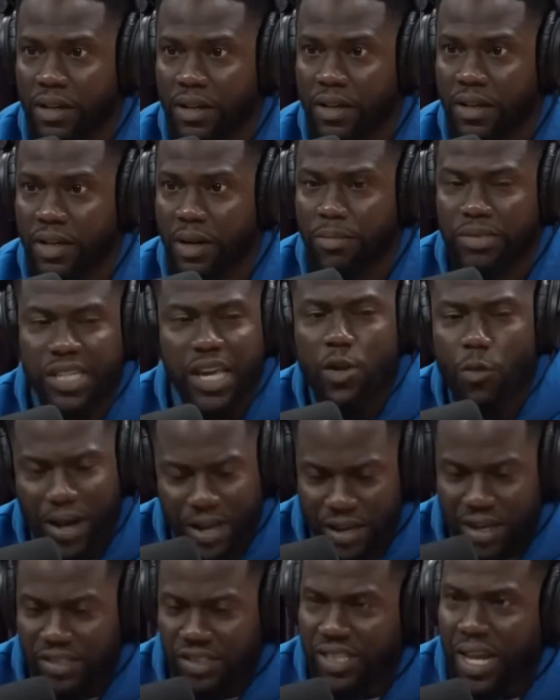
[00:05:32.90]
Let me tell you why
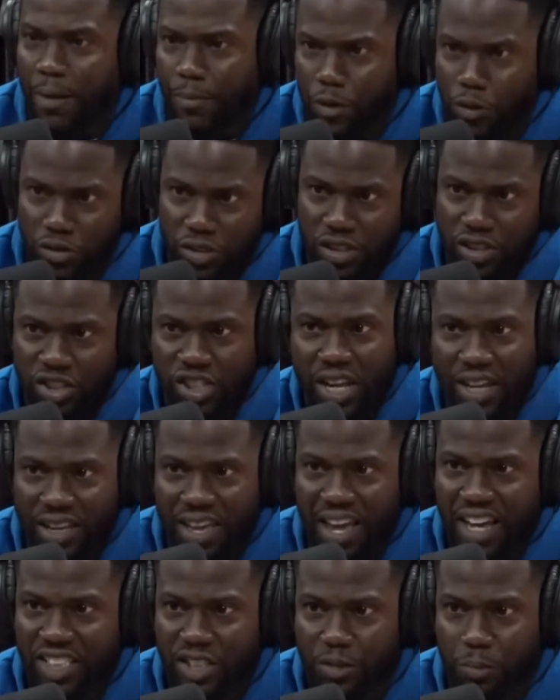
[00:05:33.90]
you got to stop using the check
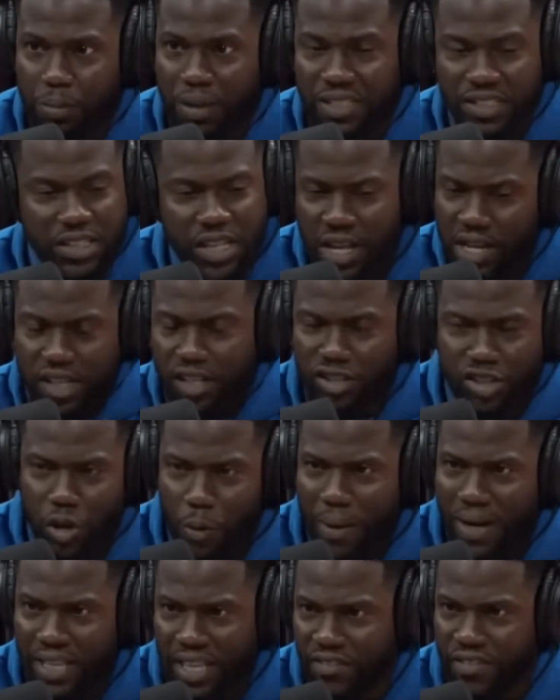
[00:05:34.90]
cash in places. There's
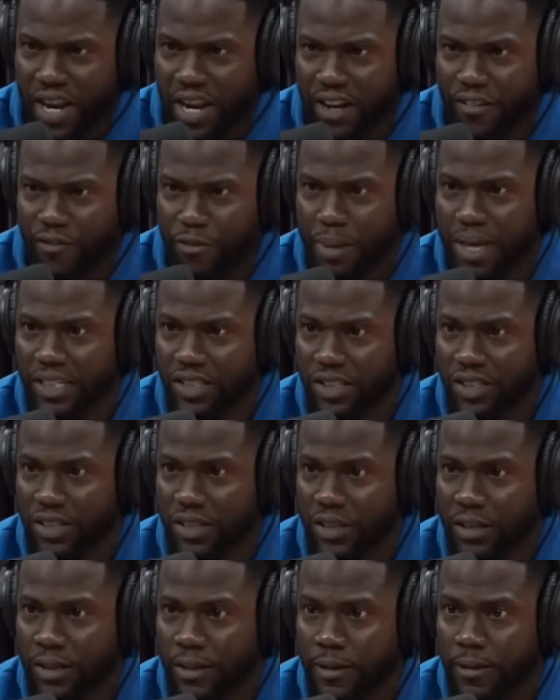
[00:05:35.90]
nobody giving that information.
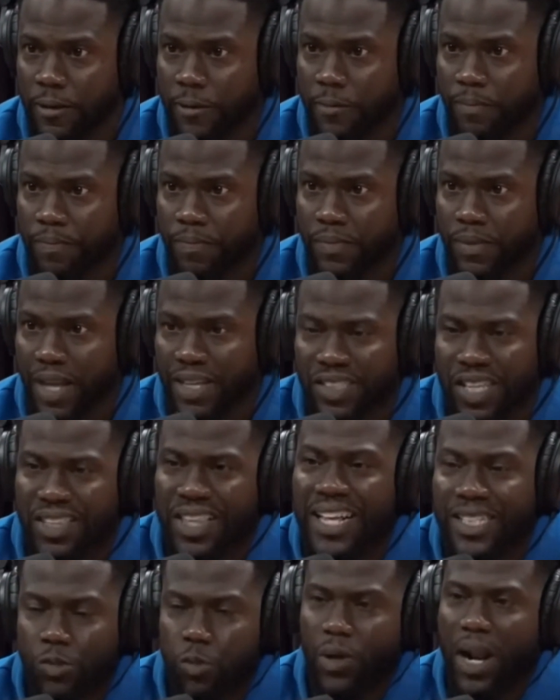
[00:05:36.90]
I said,
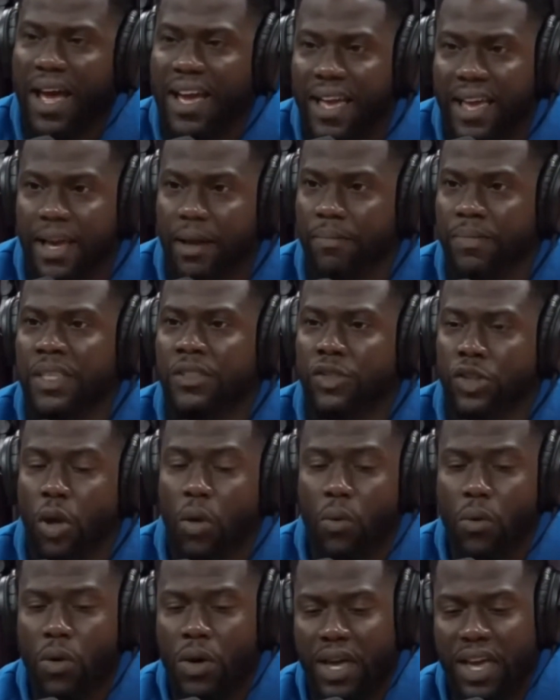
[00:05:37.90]
that's what I am.
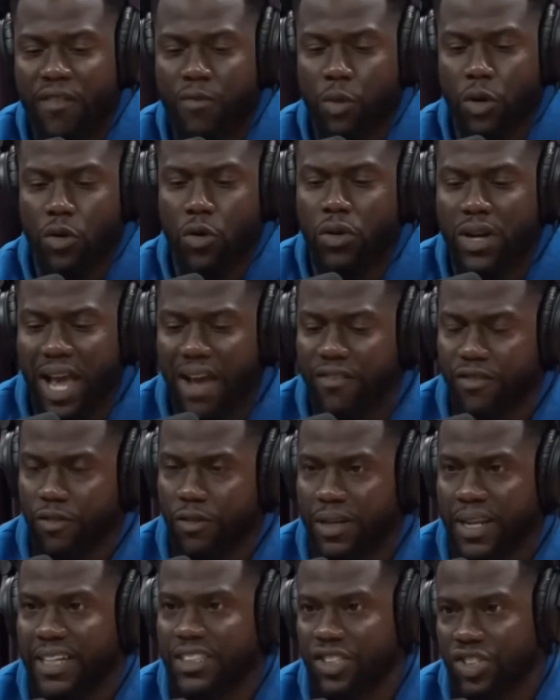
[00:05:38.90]
So if we're going to have a
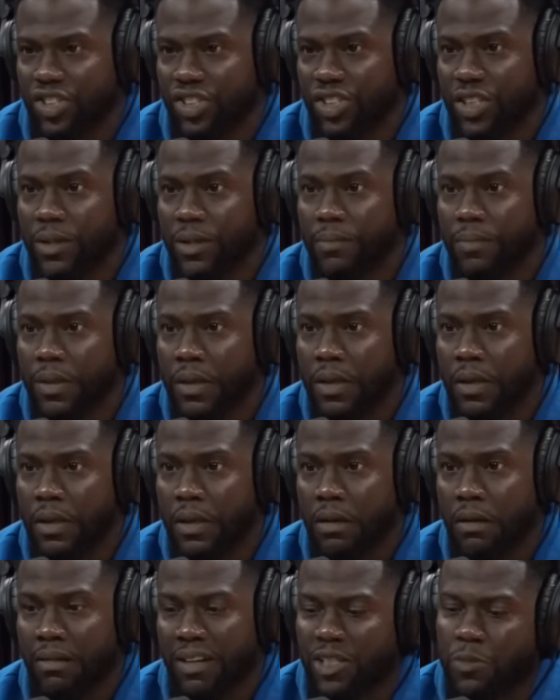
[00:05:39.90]
relationship,
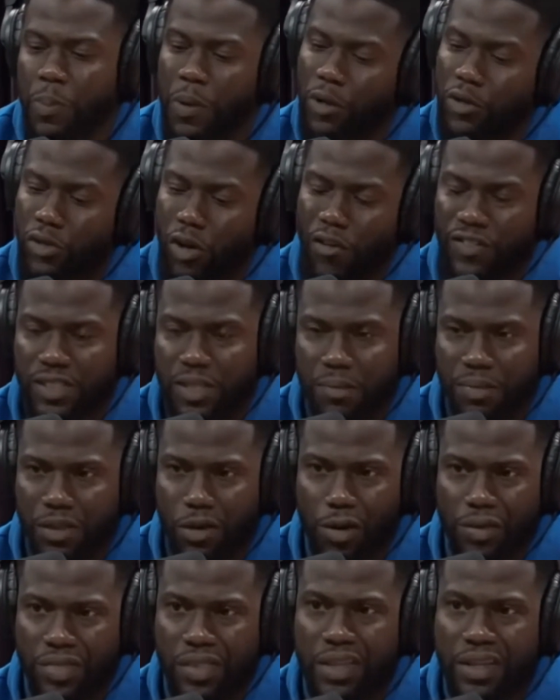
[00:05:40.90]
let's build it off of something
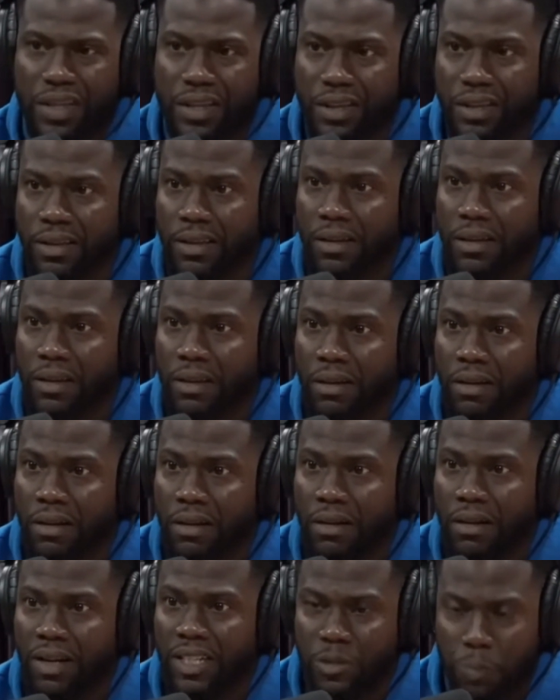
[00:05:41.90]
authentic.
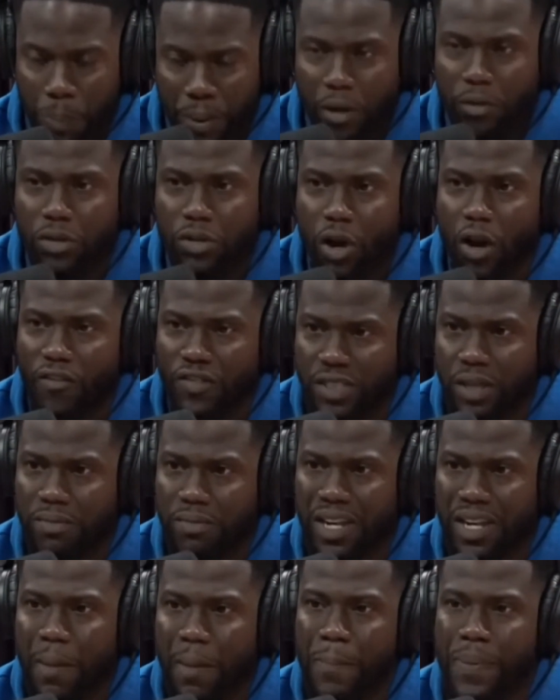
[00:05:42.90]
Let's build it off of
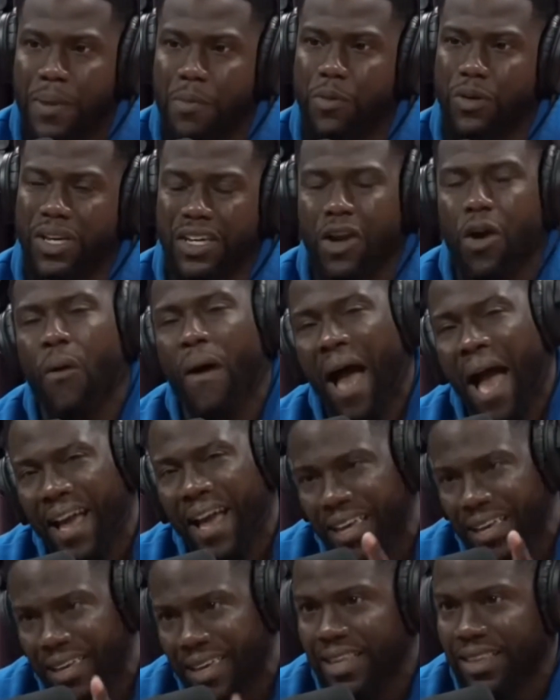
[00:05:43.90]
something that people can go, I
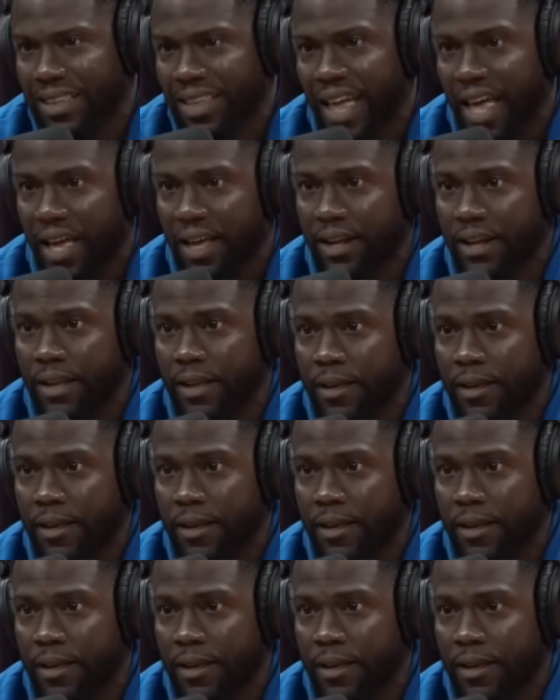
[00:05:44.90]
get that.